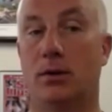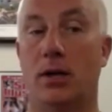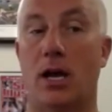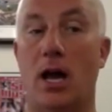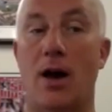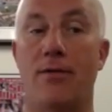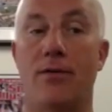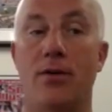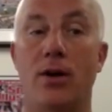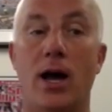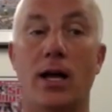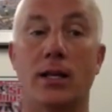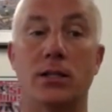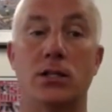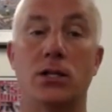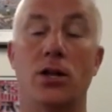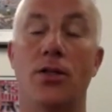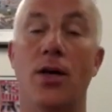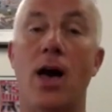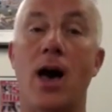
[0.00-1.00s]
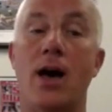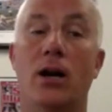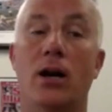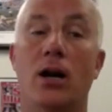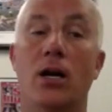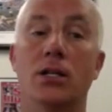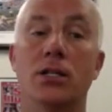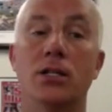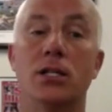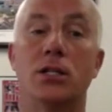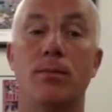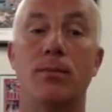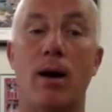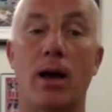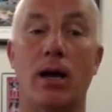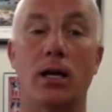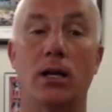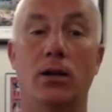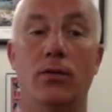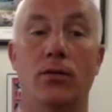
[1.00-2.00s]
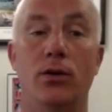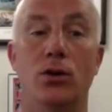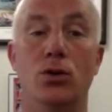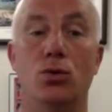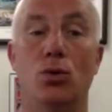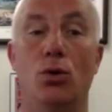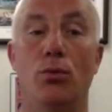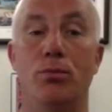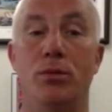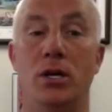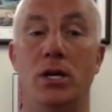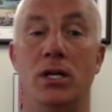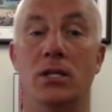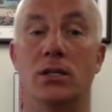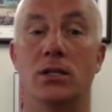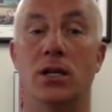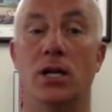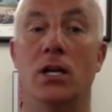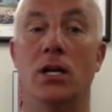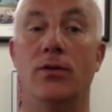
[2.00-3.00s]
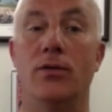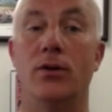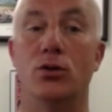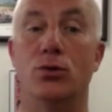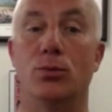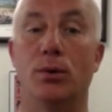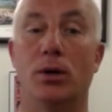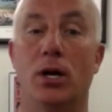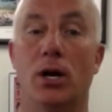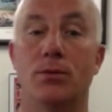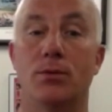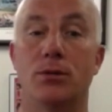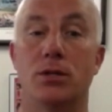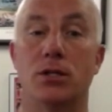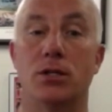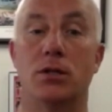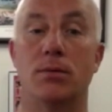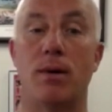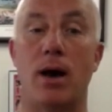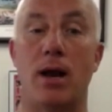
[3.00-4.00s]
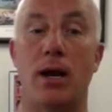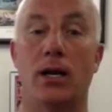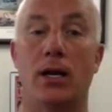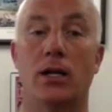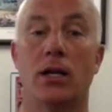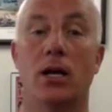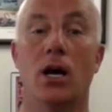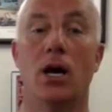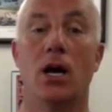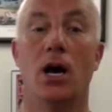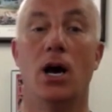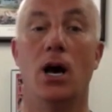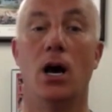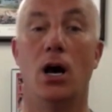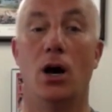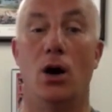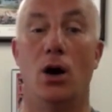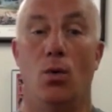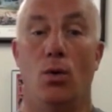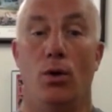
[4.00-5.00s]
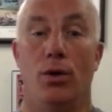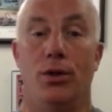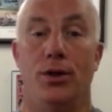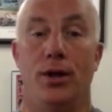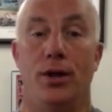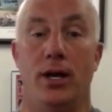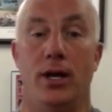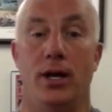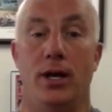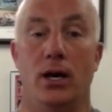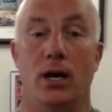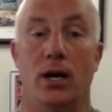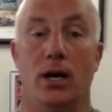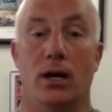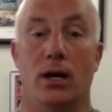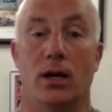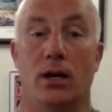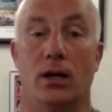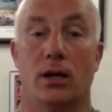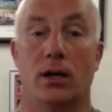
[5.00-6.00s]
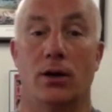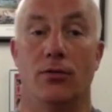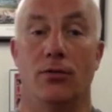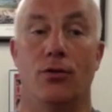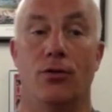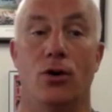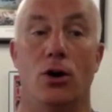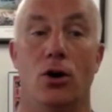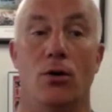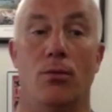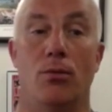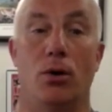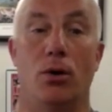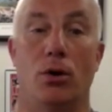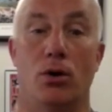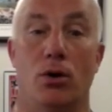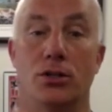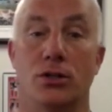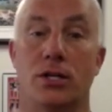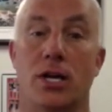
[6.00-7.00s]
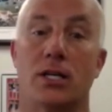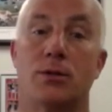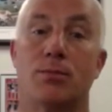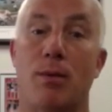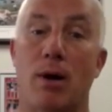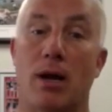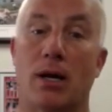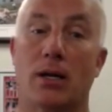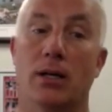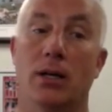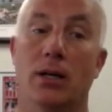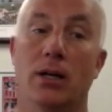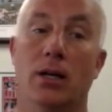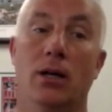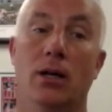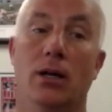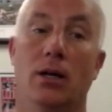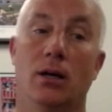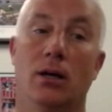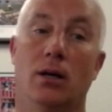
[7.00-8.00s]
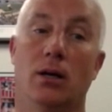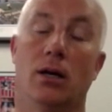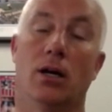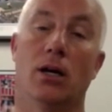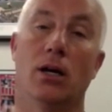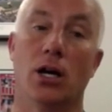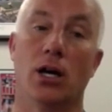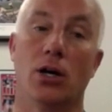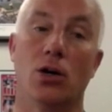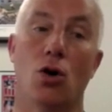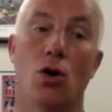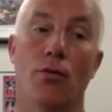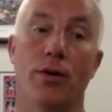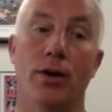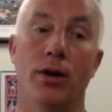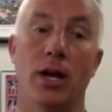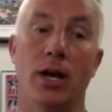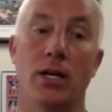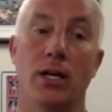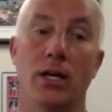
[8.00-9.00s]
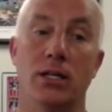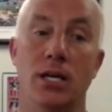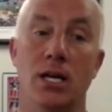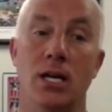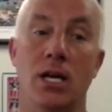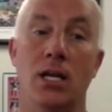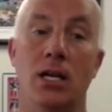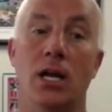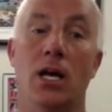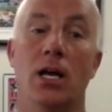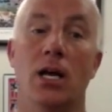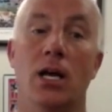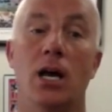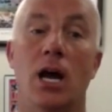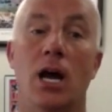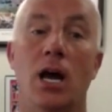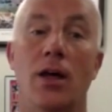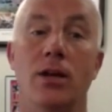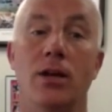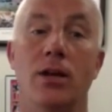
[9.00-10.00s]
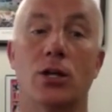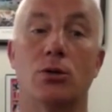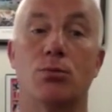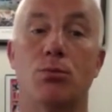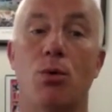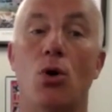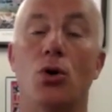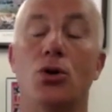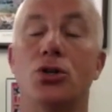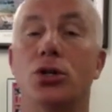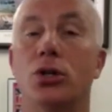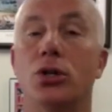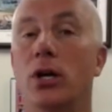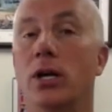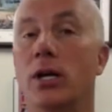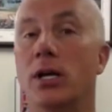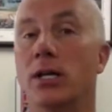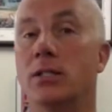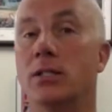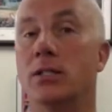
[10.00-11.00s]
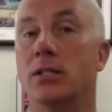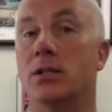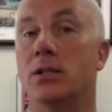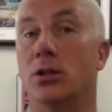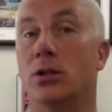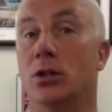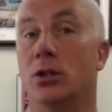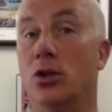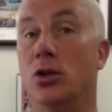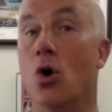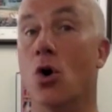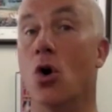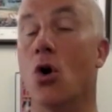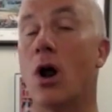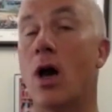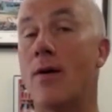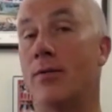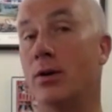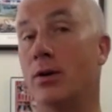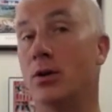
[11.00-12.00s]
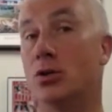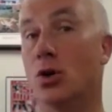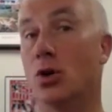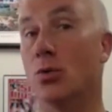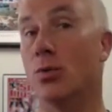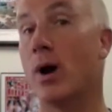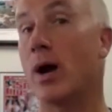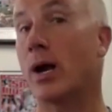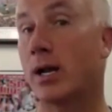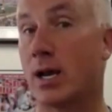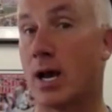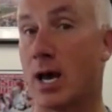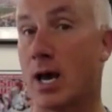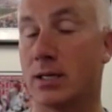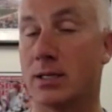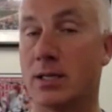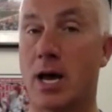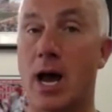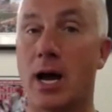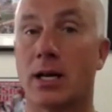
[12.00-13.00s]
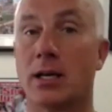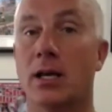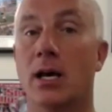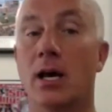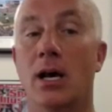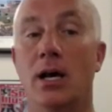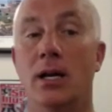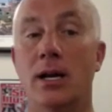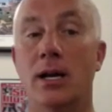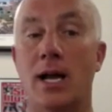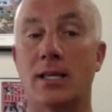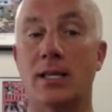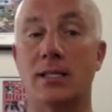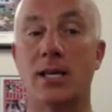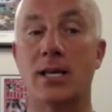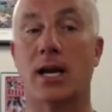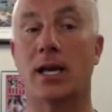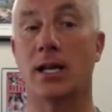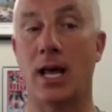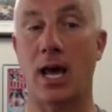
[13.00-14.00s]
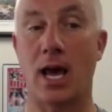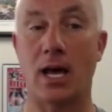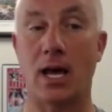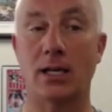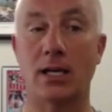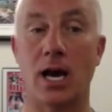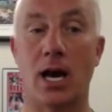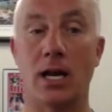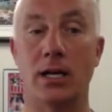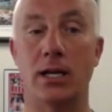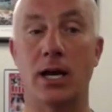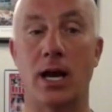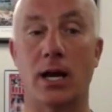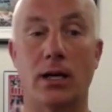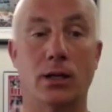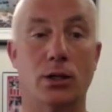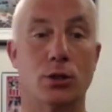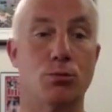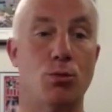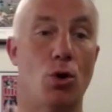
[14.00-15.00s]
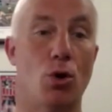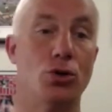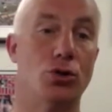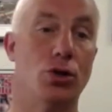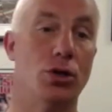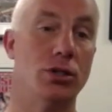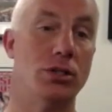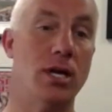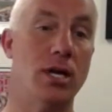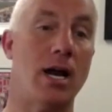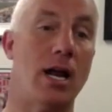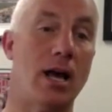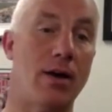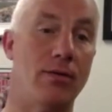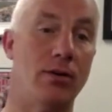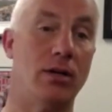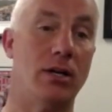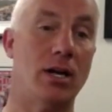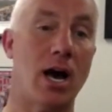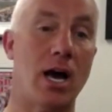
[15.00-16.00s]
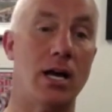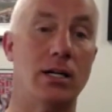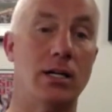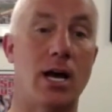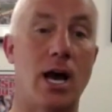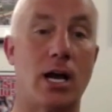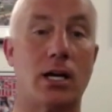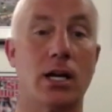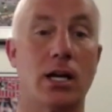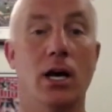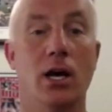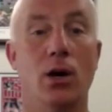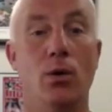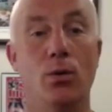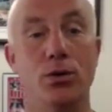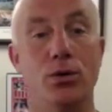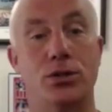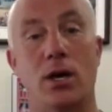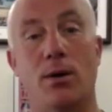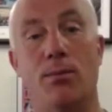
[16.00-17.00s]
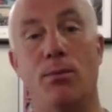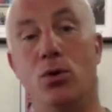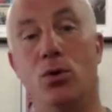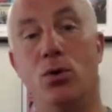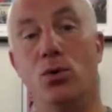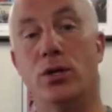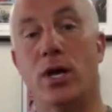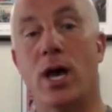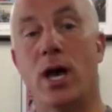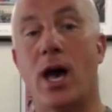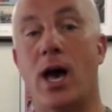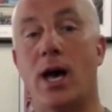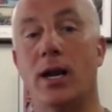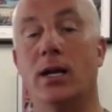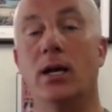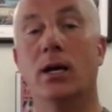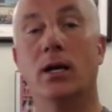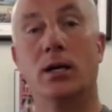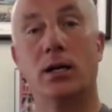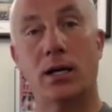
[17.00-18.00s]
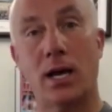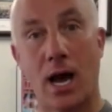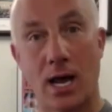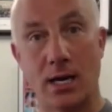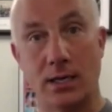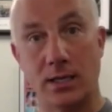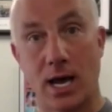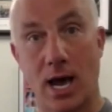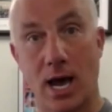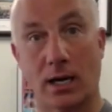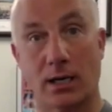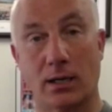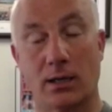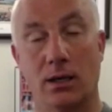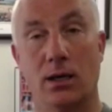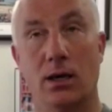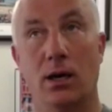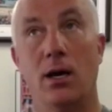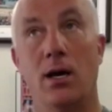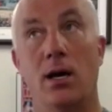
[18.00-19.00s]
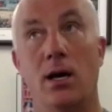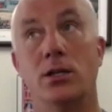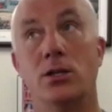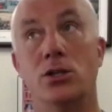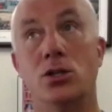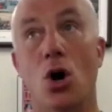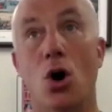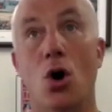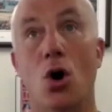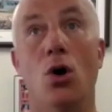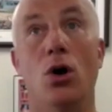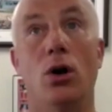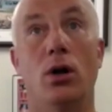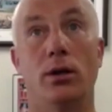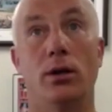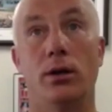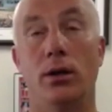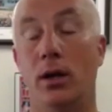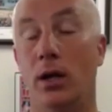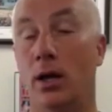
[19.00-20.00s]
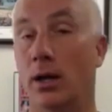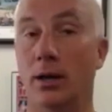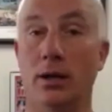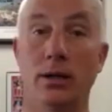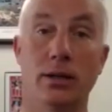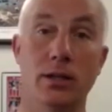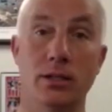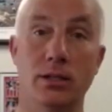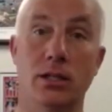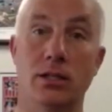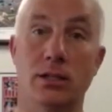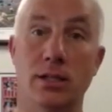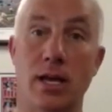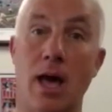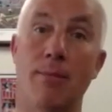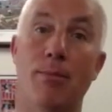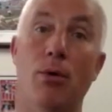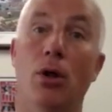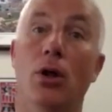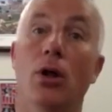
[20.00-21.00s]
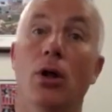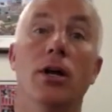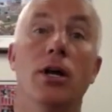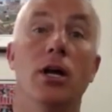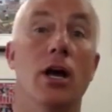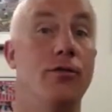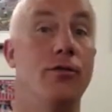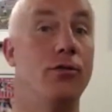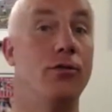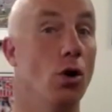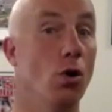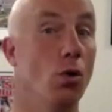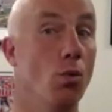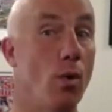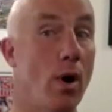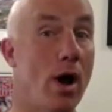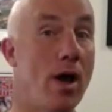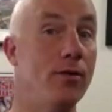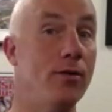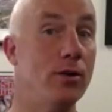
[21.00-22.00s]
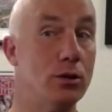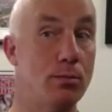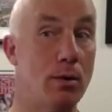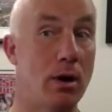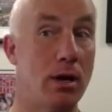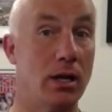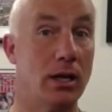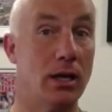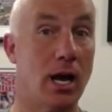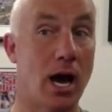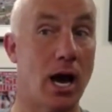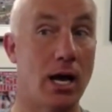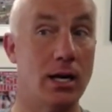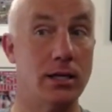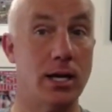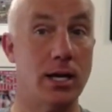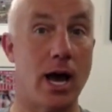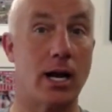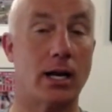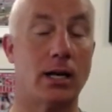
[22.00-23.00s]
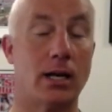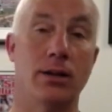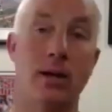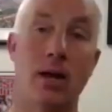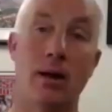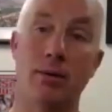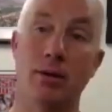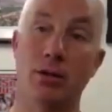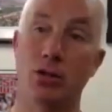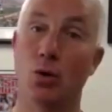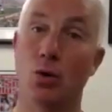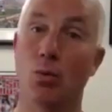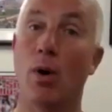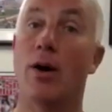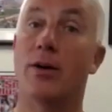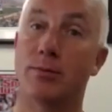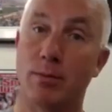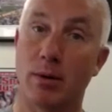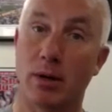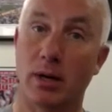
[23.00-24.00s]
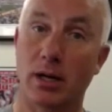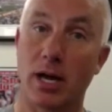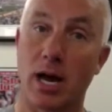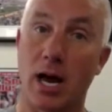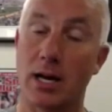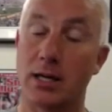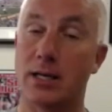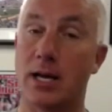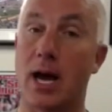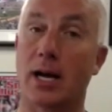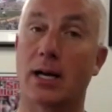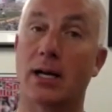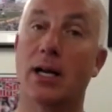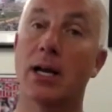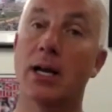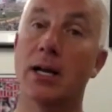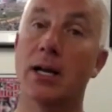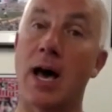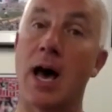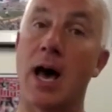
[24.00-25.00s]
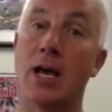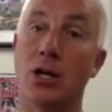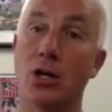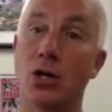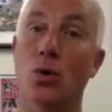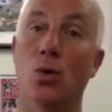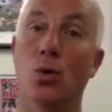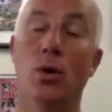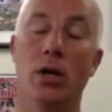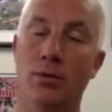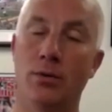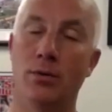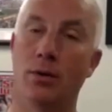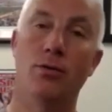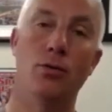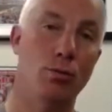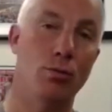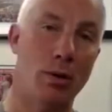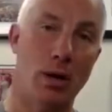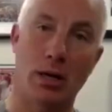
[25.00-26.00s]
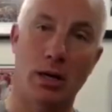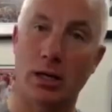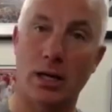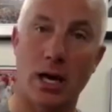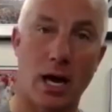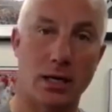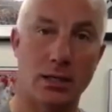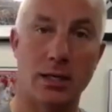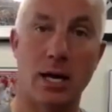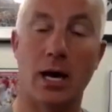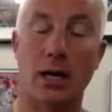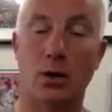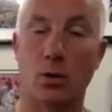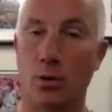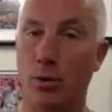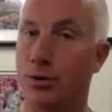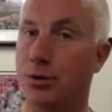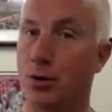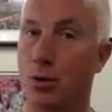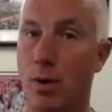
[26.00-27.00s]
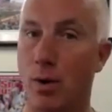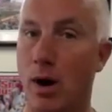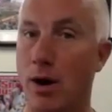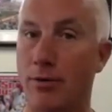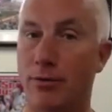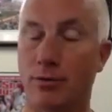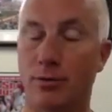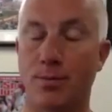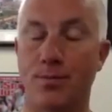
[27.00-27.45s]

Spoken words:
Caveats to that are a systematic individual means an individual becomes systematic within confirmed or suspected COVID-19, and the exposure is you're having direct contact, not secondhand contact. The exposure is not having contact with someone who's had contact. So in this example, if your wife has been in contact, that means your wife's been in contact, not you, even if you've been in contact with your wife.